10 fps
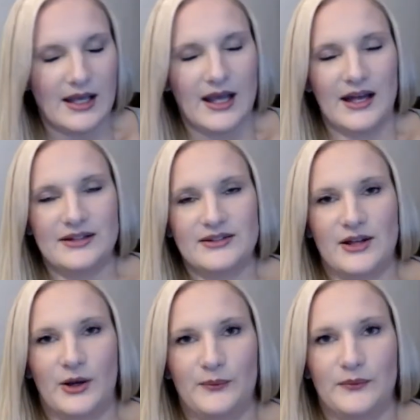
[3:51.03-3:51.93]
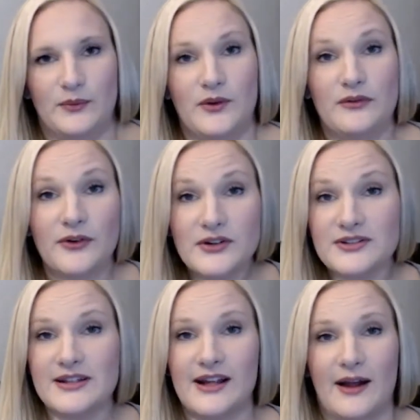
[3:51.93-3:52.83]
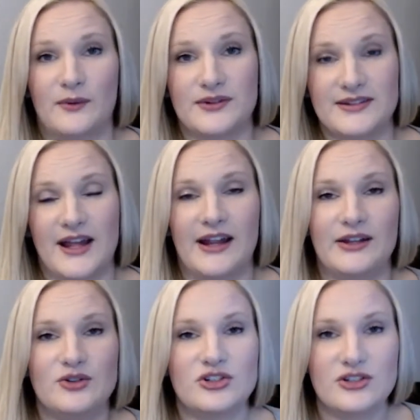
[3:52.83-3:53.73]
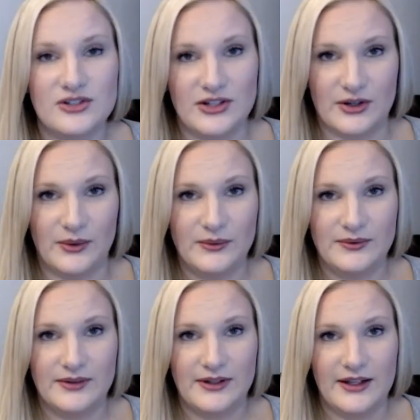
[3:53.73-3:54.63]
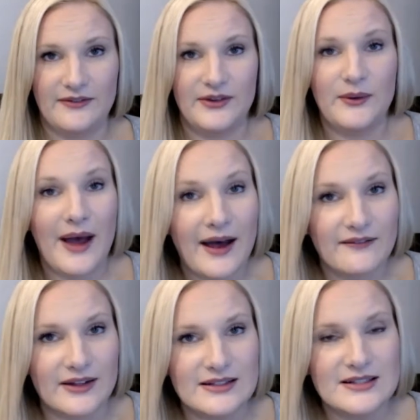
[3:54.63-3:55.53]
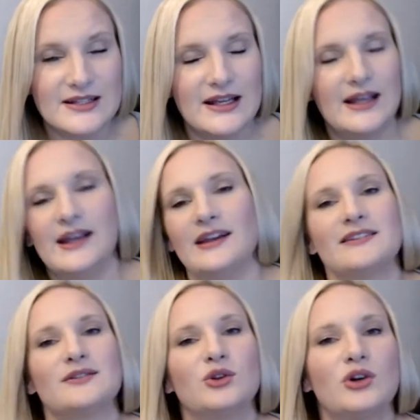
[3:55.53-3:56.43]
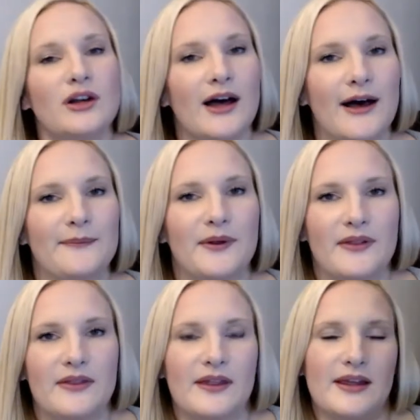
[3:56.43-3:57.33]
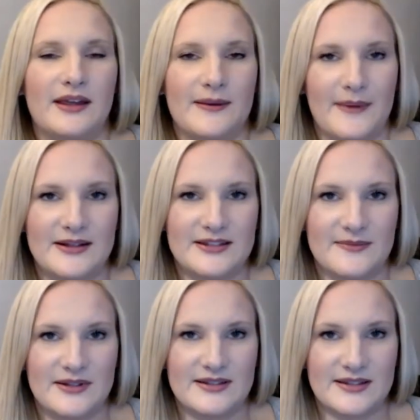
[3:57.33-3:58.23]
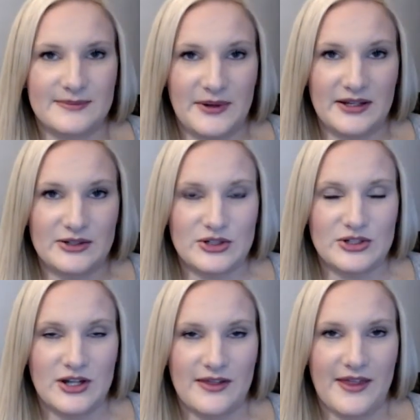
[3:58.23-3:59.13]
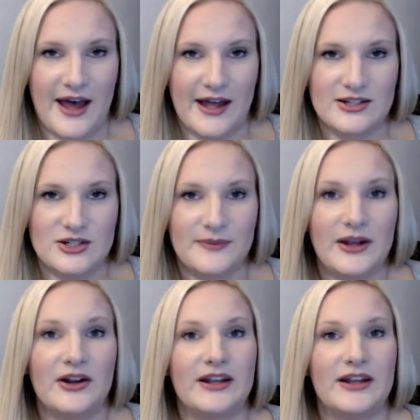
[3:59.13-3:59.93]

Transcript: And so, the first thing I will say you should do, if you haven't, is look up the commencement speech that Jim Carrey